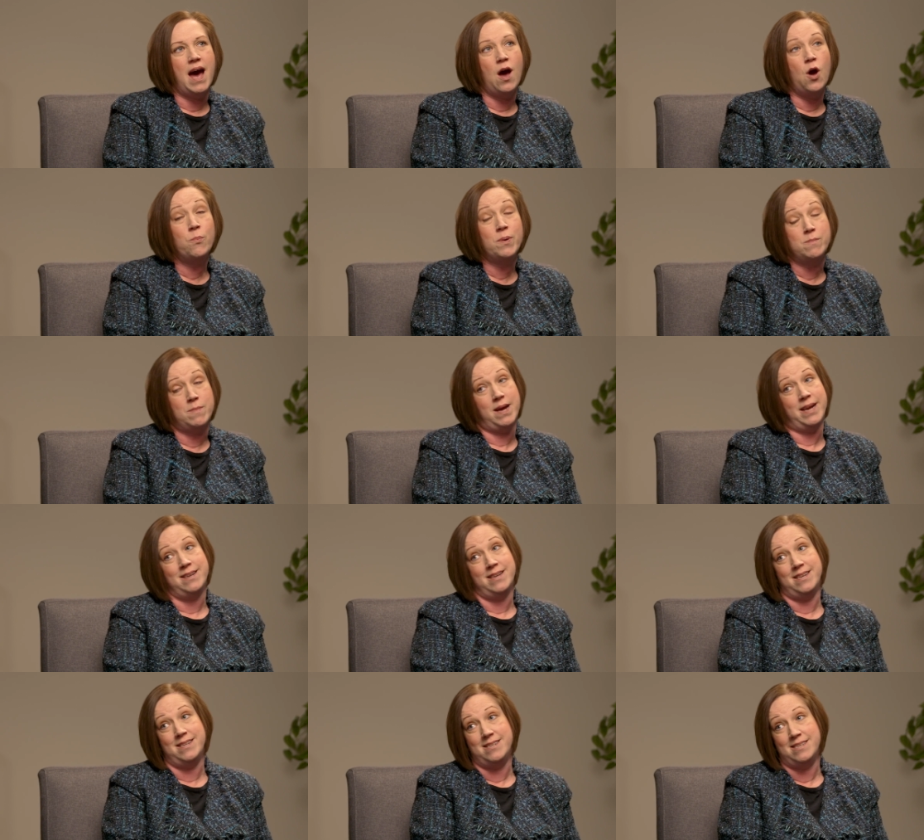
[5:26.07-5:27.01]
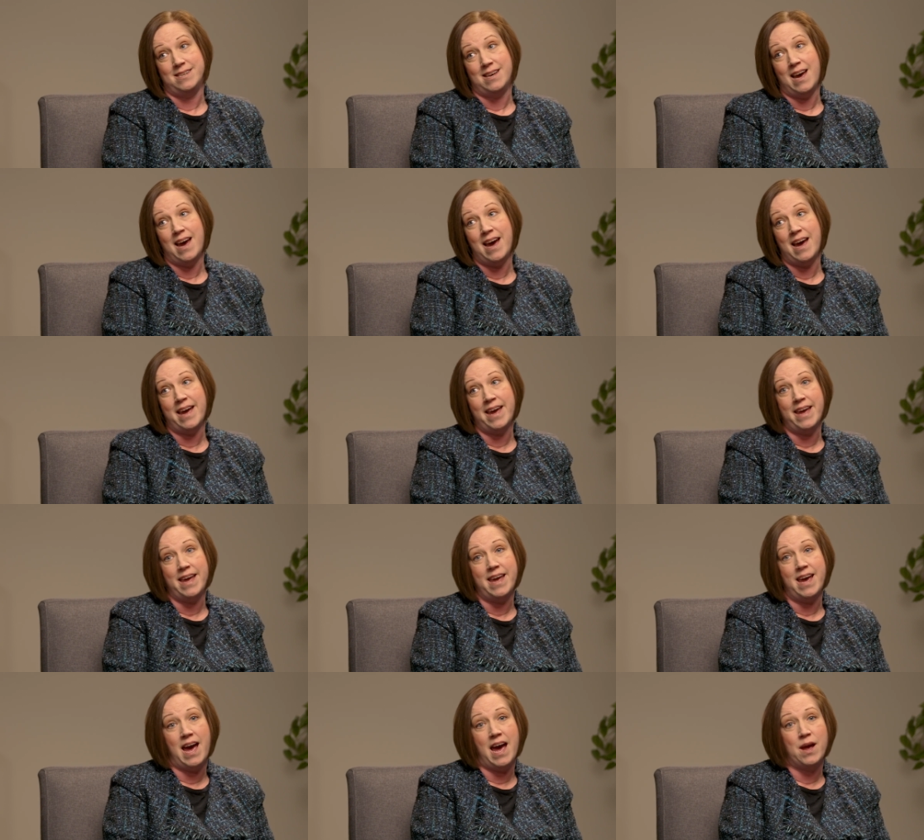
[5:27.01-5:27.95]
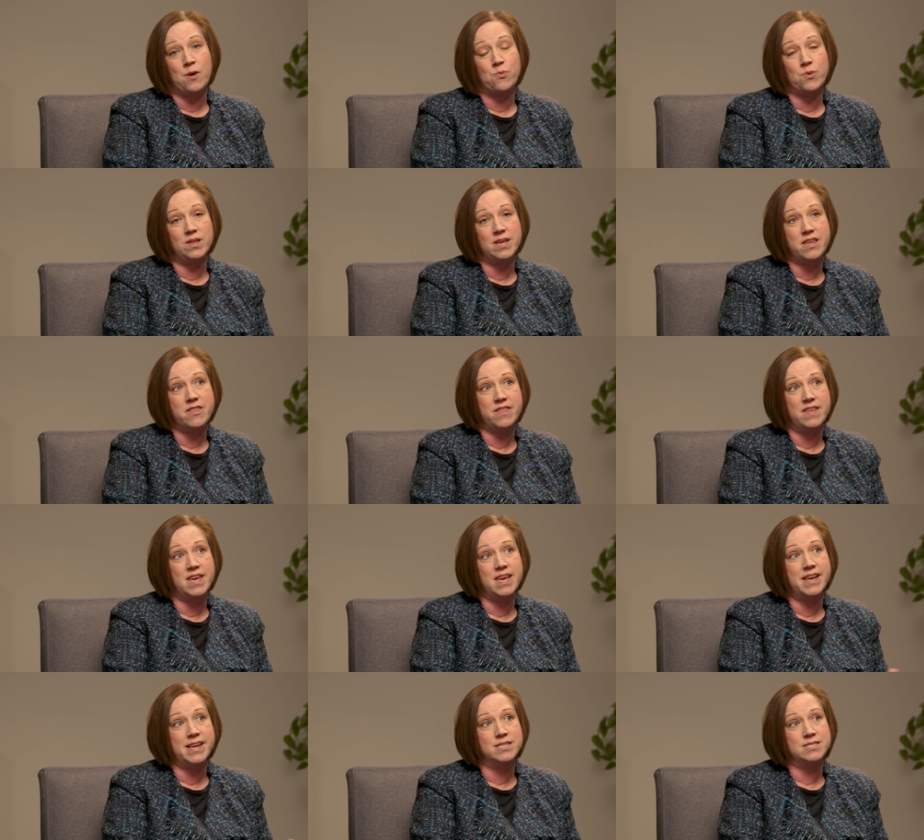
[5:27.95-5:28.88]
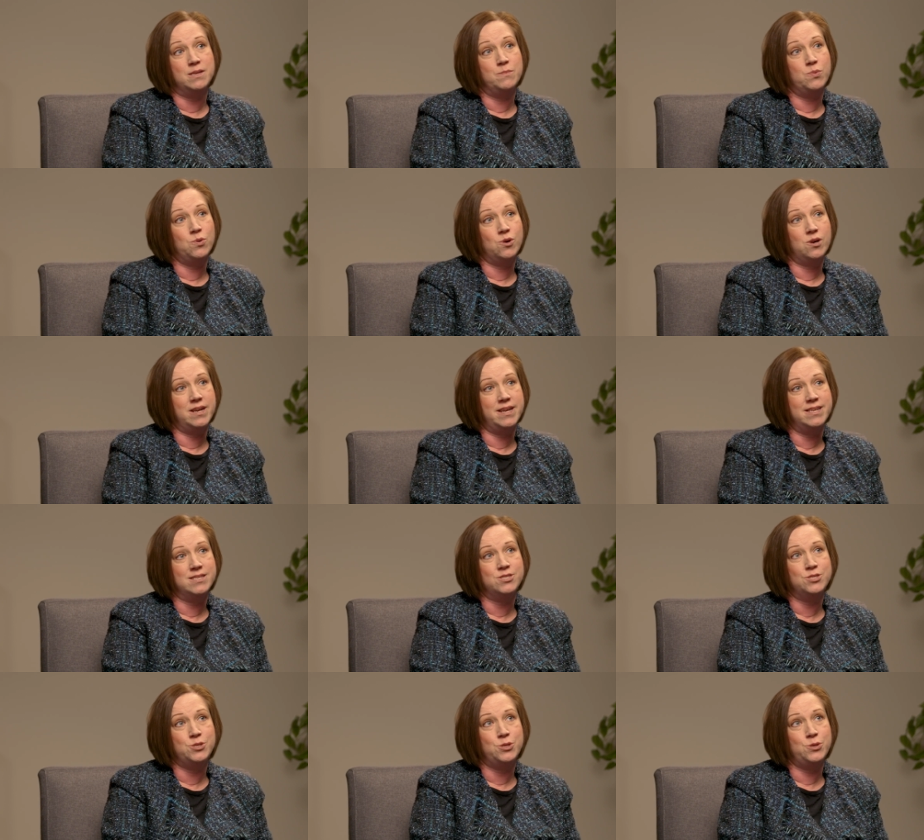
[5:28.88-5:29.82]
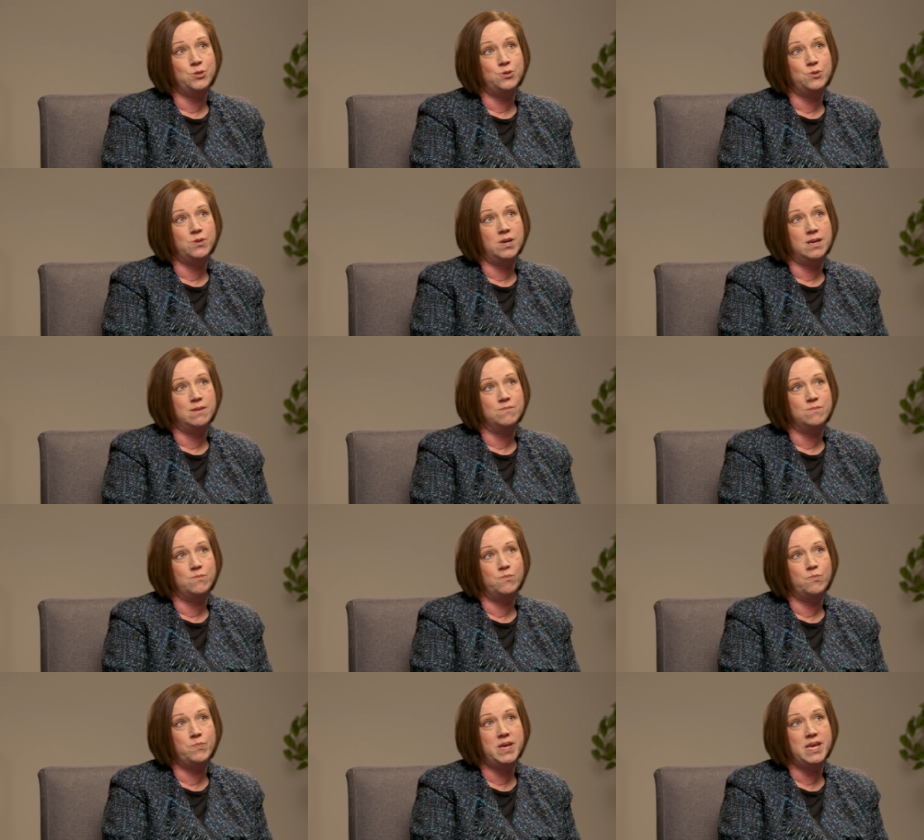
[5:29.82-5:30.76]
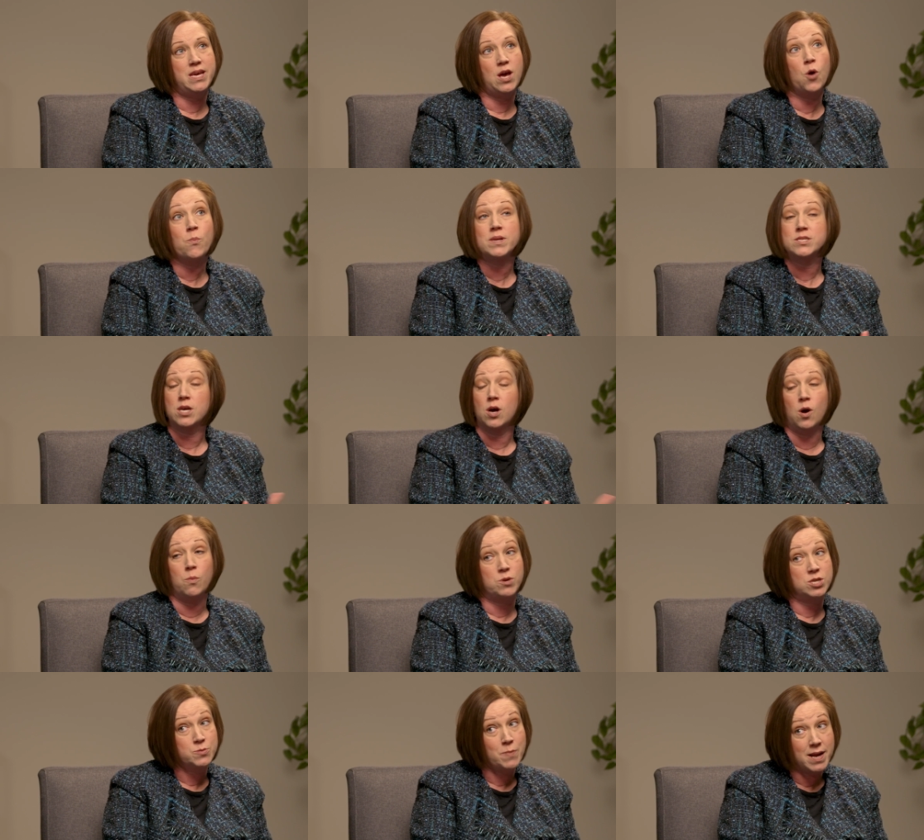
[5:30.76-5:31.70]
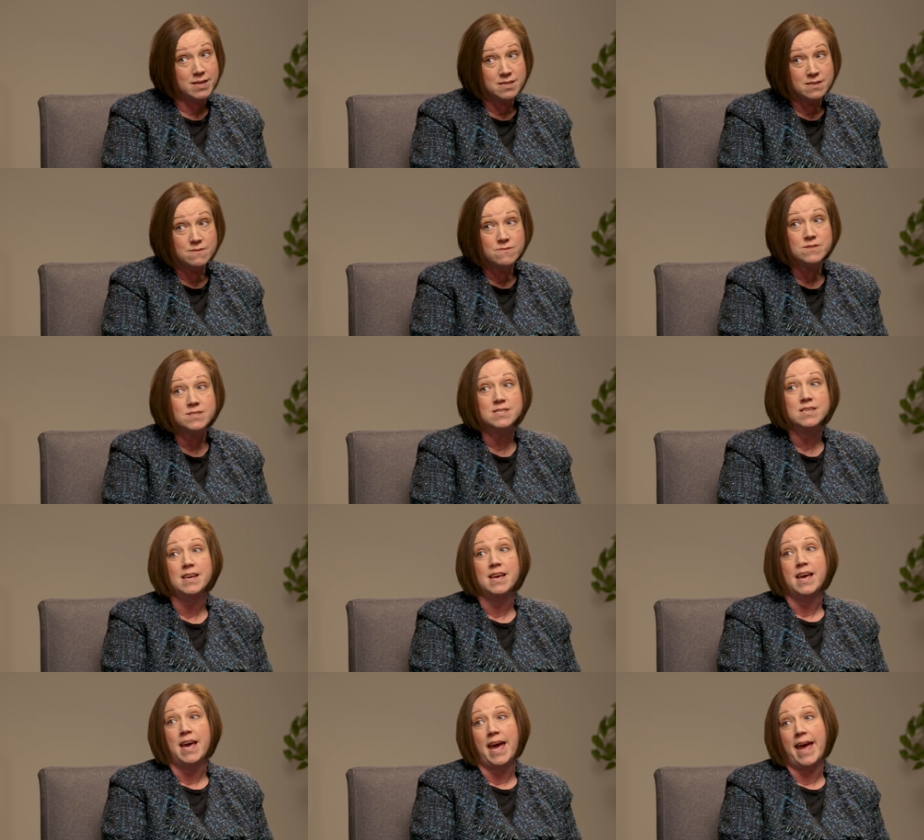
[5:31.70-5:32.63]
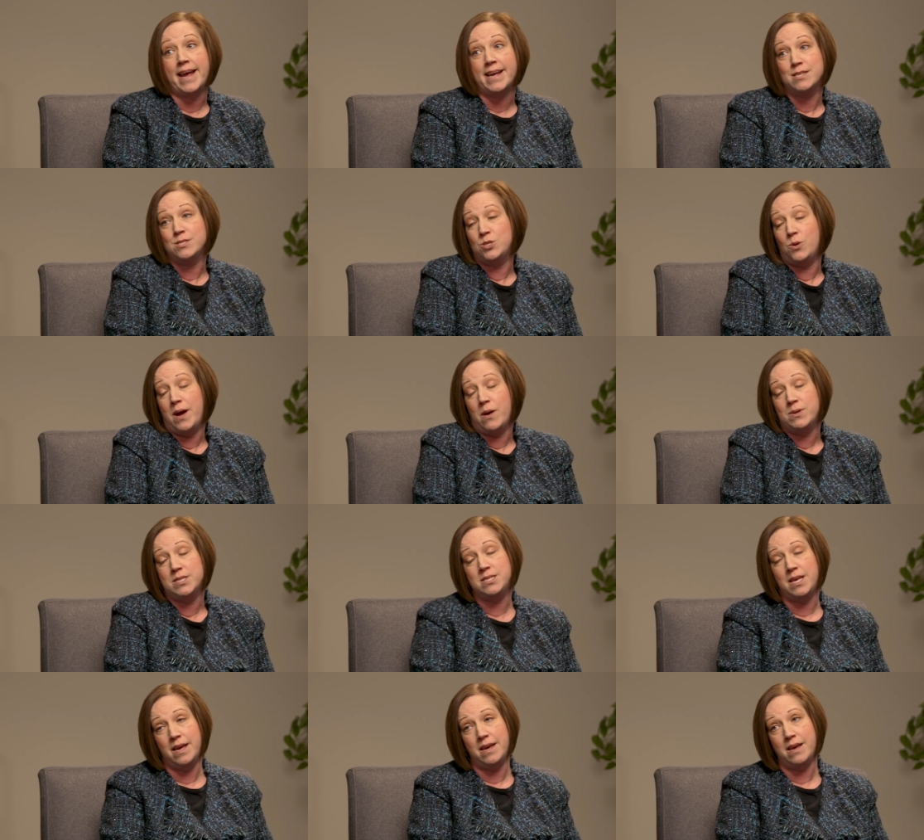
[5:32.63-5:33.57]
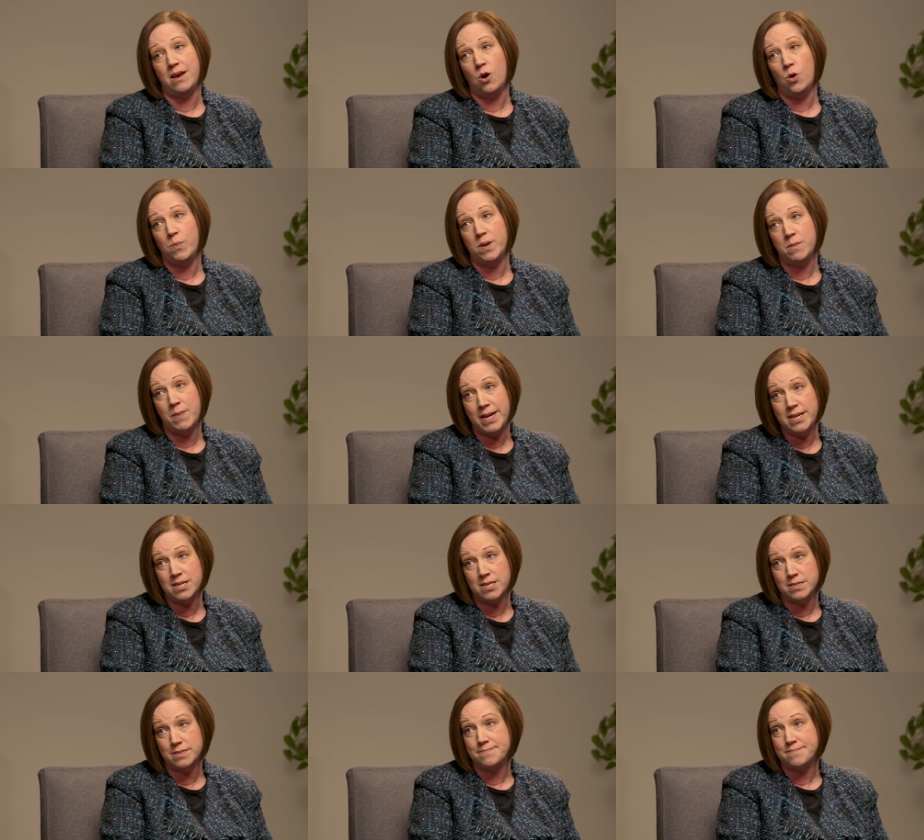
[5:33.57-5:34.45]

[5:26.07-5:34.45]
Open-minded. I really think it's important to be open to all perspectives, and so I would say open-minded.